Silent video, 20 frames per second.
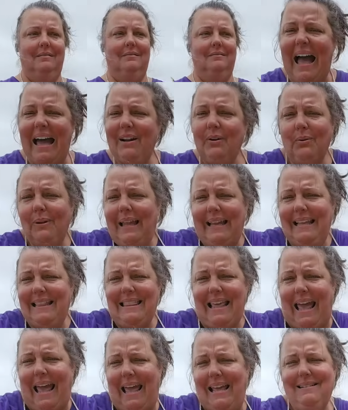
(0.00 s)
I don't like
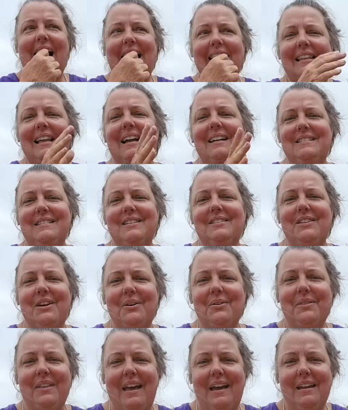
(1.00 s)
that. I like to
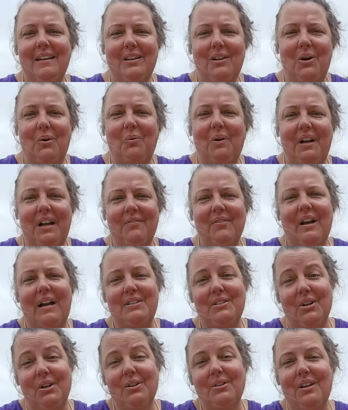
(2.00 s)
know that, you know, whatever I
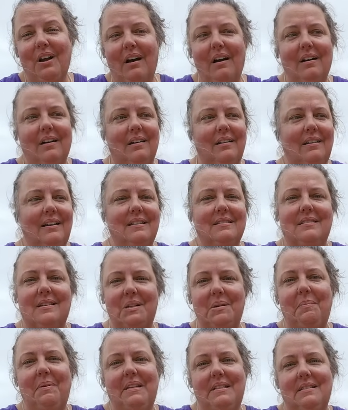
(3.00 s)
turned on is going
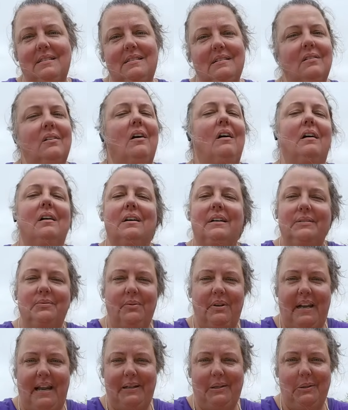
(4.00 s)
to be still on
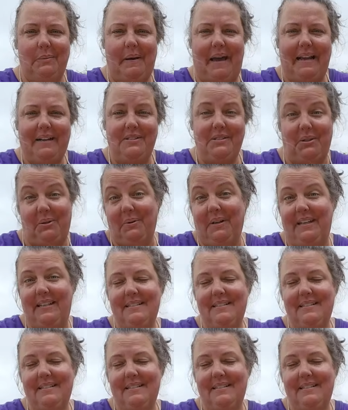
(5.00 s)
when I go back to it.